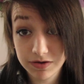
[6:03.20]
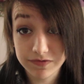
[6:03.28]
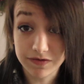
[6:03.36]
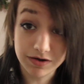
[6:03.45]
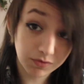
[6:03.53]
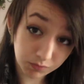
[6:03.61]

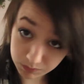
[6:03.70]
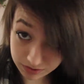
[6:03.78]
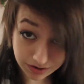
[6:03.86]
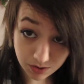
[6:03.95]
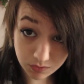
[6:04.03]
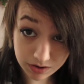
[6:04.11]
because I didn't write
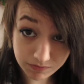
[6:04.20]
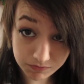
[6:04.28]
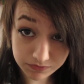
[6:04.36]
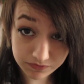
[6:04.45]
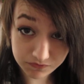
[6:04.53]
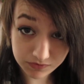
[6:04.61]
an outline for
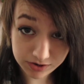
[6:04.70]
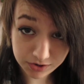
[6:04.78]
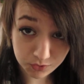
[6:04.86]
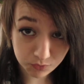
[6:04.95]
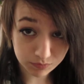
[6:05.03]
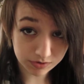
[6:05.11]
this
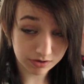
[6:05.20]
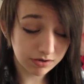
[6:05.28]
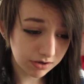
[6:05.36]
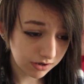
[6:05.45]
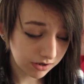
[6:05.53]
video, but...